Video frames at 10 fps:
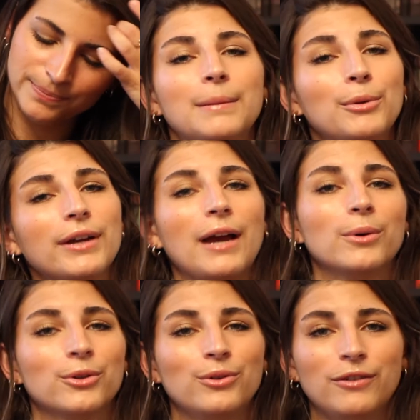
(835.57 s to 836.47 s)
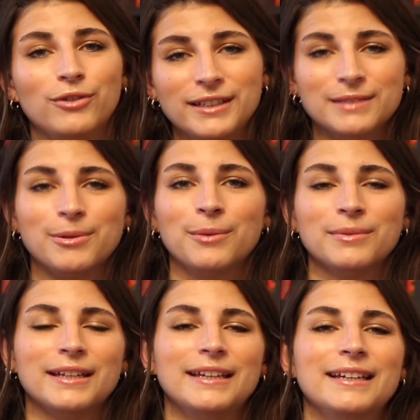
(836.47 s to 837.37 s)
book I want to read for this
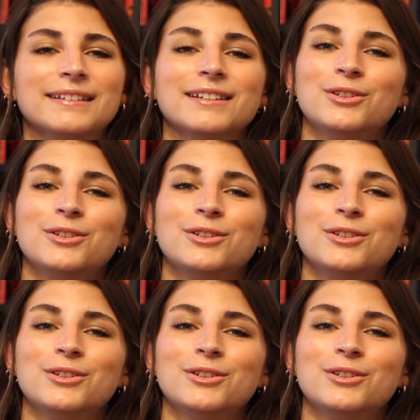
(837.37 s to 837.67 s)
prompt is